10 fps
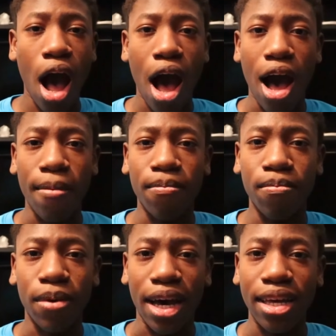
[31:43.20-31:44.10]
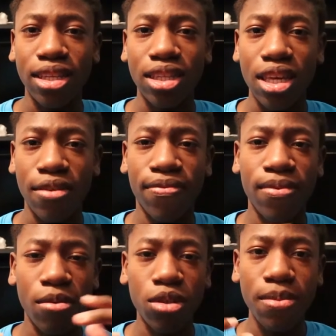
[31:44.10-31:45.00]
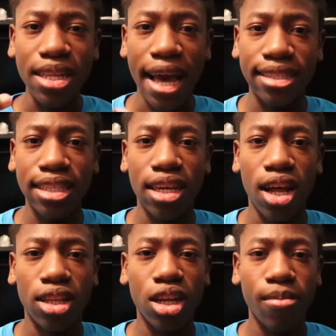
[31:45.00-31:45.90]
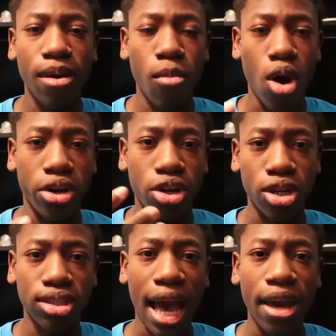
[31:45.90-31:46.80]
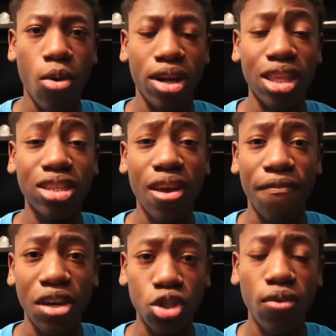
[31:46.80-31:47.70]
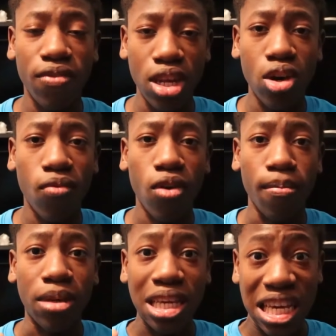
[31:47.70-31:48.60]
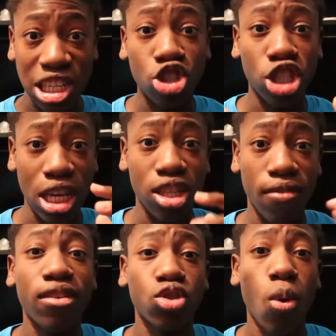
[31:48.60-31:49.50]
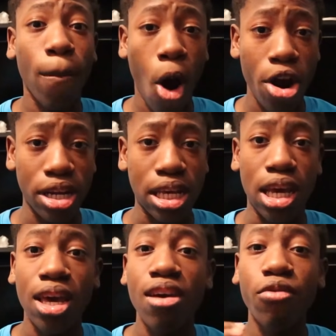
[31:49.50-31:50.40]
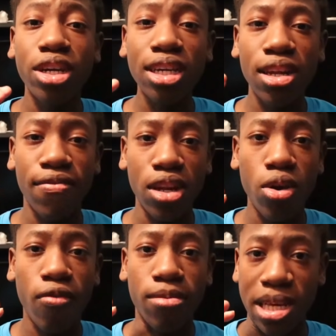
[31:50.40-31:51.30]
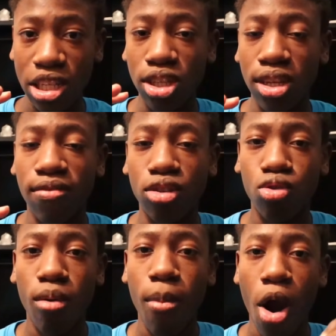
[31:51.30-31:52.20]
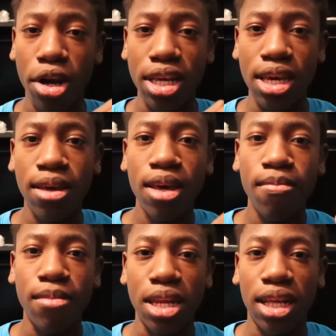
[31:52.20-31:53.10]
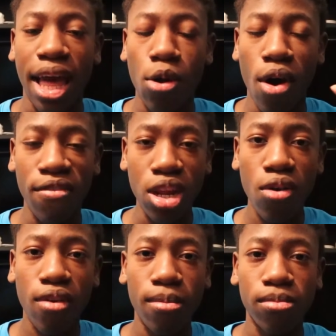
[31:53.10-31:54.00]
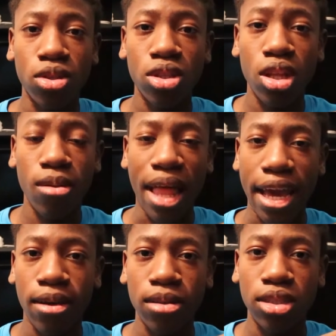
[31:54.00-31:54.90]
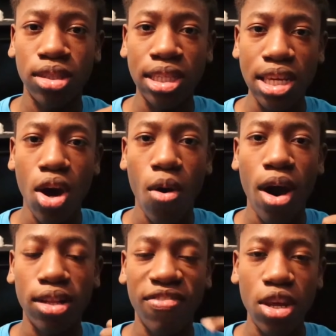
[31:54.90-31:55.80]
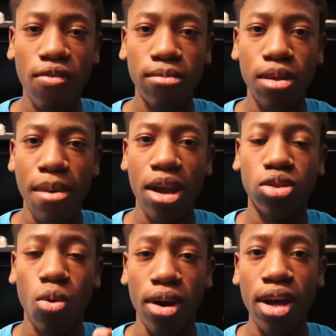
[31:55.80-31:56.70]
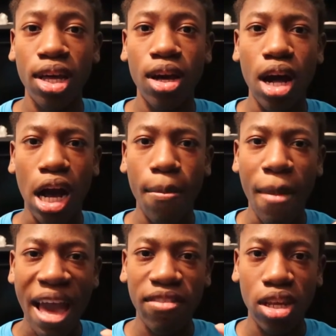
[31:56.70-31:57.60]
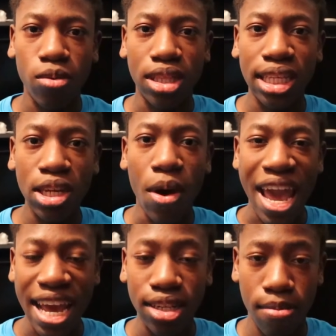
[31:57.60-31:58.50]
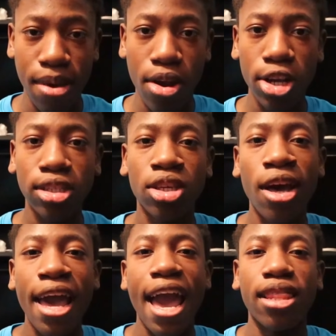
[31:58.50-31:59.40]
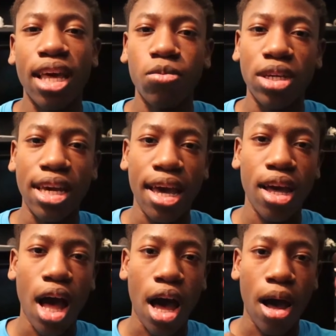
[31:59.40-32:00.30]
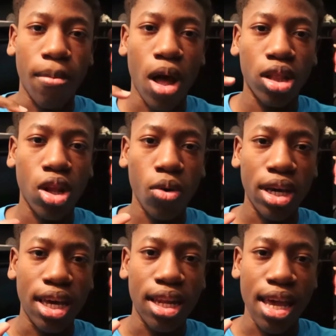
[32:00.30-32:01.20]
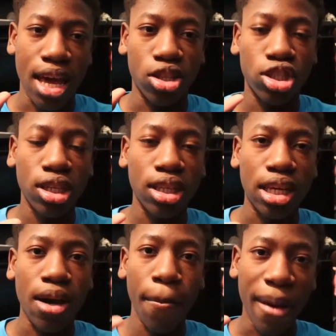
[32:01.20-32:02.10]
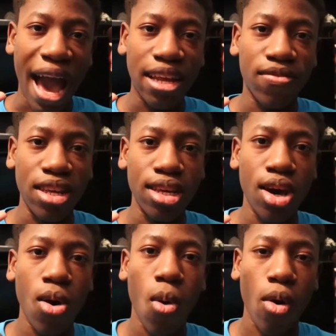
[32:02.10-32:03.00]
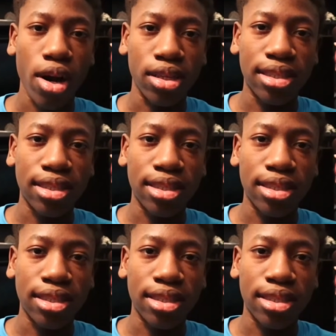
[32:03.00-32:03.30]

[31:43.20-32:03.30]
But if it would be nice to get a little bit more on her side, or at least an official video from each individual party. If we could get a video from each individual party, meaning like a video from like Tito, a video from Damaris, or a combined video with Tito and Damaris, and then we get a Logan and Chili combined video or